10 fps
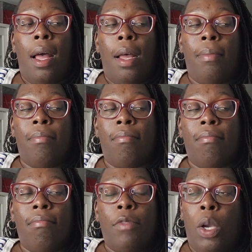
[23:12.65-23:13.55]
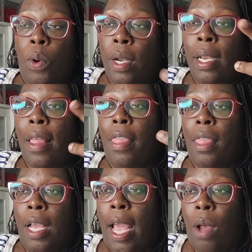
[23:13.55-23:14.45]
um, on
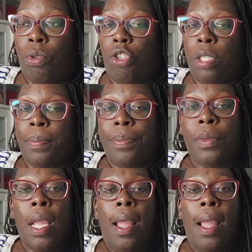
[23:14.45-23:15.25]
the couch.